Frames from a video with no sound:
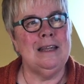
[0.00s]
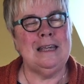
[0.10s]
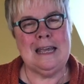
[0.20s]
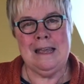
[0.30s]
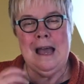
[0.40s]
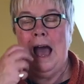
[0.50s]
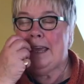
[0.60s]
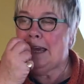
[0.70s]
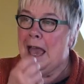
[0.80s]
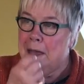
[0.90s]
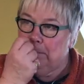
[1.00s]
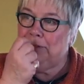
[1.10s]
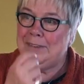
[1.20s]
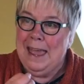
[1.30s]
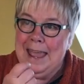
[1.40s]
I kept
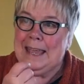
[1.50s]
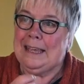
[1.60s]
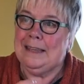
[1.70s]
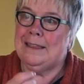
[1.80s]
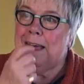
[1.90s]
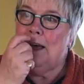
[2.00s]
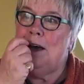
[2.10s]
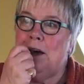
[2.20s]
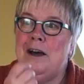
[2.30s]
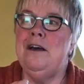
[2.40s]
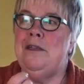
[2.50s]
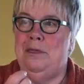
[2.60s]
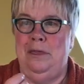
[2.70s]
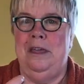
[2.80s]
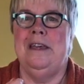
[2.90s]
saying they're
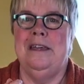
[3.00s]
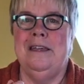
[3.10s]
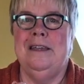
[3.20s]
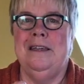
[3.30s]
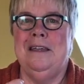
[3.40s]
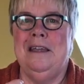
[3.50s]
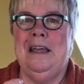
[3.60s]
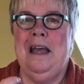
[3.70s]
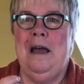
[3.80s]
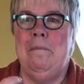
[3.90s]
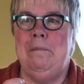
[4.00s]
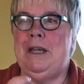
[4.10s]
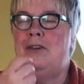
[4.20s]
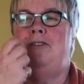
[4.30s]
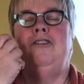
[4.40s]
earthy
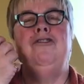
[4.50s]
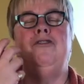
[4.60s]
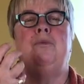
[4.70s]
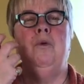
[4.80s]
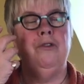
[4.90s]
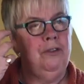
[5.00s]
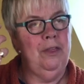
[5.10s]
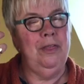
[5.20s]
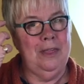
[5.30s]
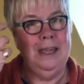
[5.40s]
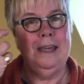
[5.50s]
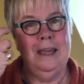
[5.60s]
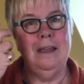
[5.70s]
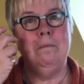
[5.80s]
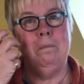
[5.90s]
because I just wasn't
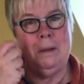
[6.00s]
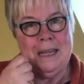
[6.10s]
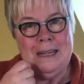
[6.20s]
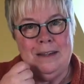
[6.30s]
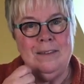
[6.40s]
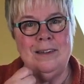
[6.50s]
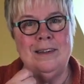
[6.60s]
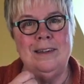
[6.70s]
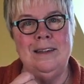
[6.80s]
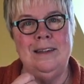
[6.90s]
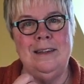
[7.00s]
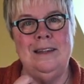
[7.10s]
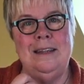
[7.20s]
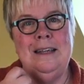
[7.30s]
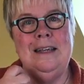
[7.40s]
thinking peat
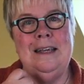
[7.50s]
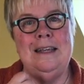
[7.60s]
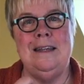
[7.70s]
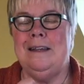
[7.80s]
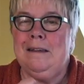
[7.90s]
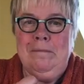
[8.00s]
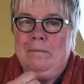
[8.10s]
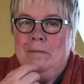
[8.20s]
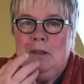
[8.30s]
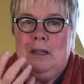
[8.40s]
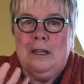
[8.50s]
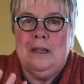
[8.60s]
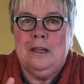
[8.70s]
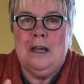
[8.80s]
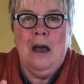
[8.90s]
in
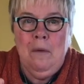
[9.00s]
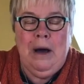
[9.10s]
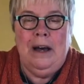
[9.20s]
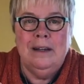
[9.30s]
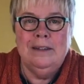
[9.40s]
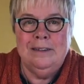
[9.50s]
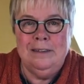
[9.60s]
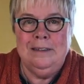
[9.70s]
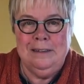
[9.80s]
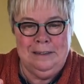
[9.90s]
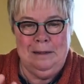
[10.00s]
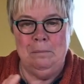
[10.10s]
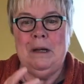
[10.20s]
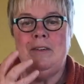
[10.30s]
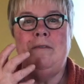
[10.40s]
Goa,
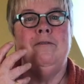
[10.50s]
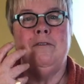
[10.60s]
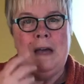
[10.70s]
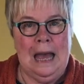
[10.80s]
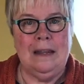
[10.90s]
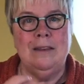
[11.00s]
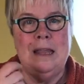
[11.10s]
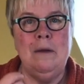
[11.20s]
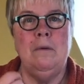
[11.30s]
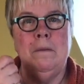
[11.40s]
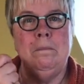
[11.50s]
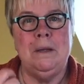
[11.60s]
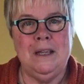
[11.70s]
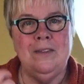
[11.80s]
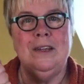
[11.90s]
but in fact they were
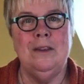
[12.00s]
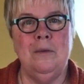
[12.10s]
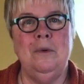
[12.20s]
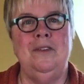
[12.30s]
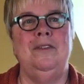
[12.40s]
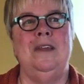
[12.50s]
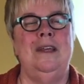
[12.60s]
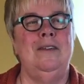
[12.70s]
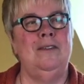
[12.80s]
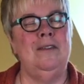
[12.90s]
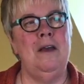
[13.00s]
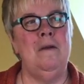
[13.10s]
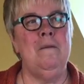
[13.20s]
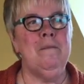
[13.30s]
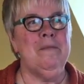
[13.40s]
peating the whiskey. So